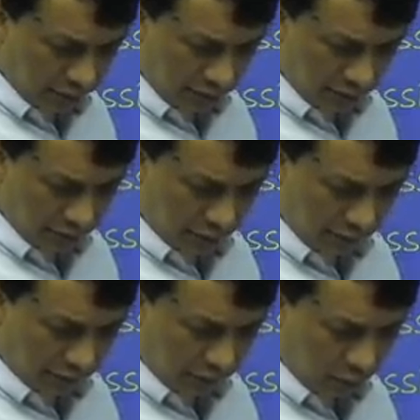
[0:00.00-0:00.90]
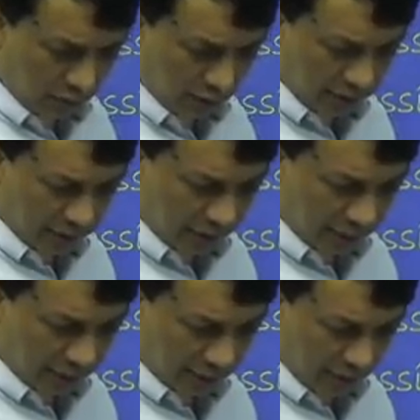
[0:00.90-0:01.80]
There are a lot of good answers we've
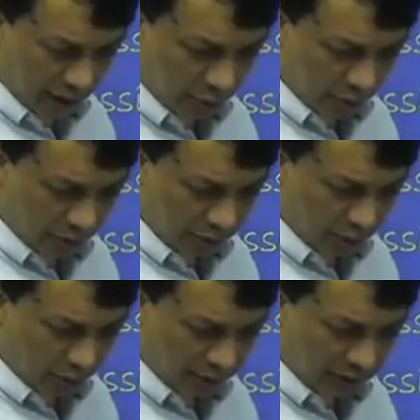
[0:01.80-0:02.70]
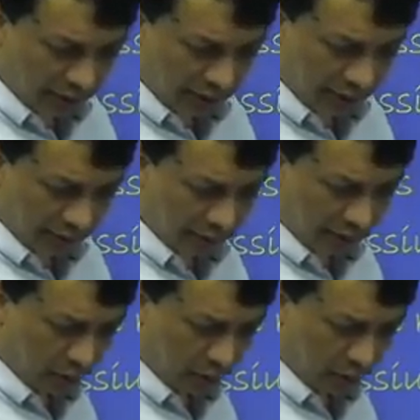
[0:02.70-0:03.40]
been getting. Ayush has got this correct.